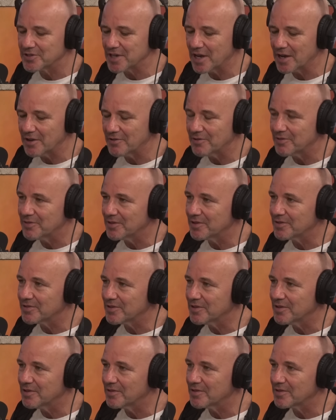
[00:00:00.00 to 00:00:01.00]
a show. Jeff
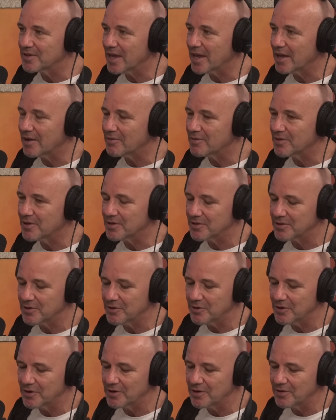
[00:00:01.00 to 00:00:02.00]
as well. Yeah,
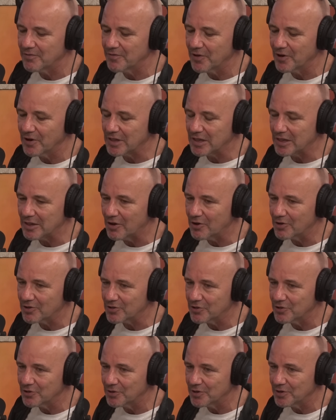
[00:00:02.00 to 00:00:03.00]
invited along
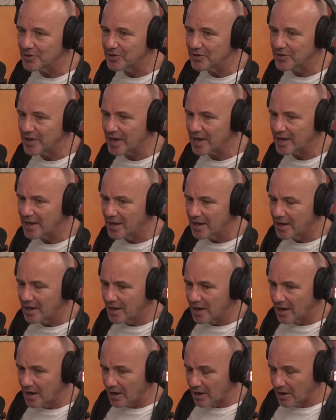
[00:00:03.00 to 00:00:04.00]
to, and
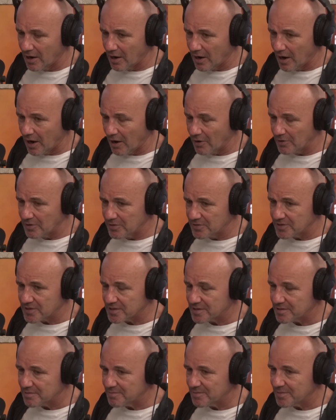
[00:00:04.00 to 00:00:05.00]
I
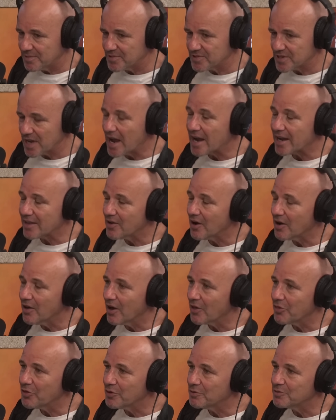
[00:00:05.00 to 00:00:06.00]
was saying,
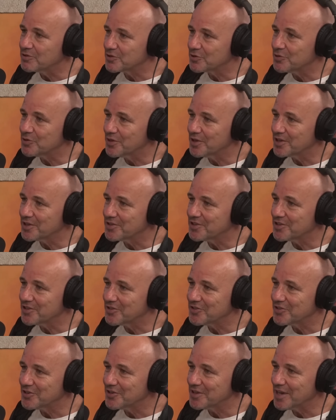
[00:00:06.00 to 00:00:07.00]
I, I, thought it was good that you
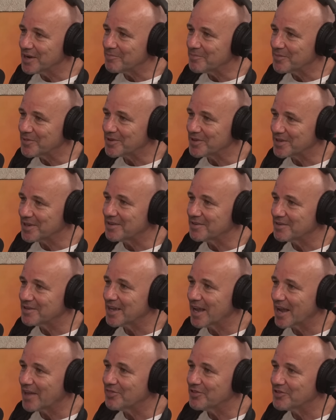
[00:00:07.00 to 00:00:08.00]
didn't turn up, that you,
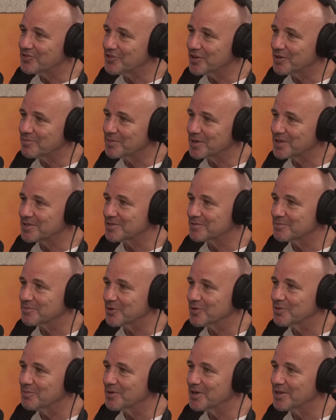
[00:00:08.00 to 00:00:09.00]
you had the job because it
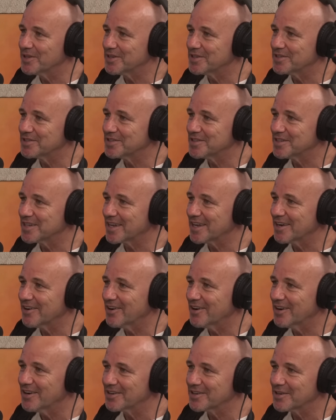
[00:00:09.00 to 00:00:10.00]
would have been easy to go,
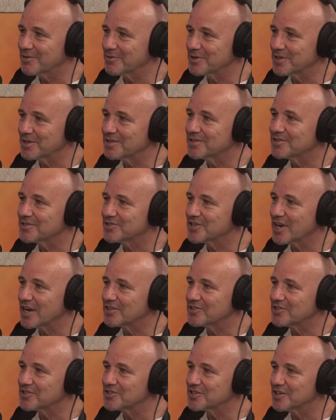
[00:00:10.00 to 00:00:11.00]
oh,
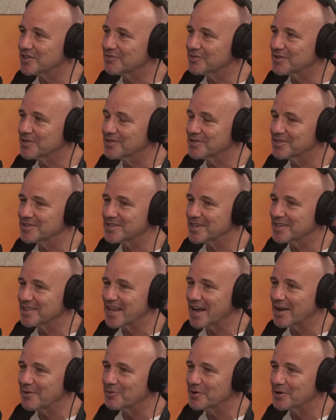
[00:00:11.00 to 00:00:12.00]
change the shift? And you
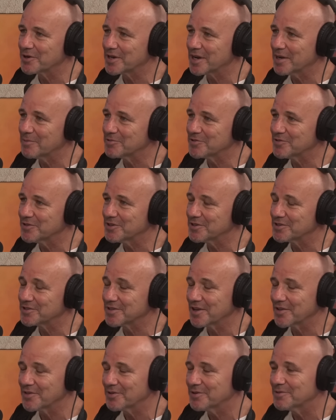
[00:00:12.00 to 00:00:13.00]
said, no, work comes
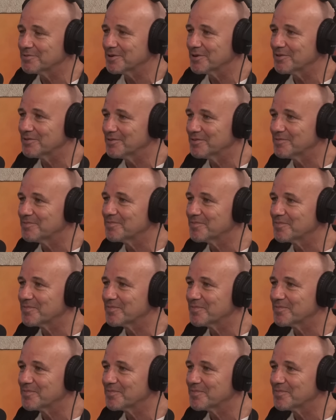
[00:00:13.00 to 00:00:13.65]
first. In thought, the past,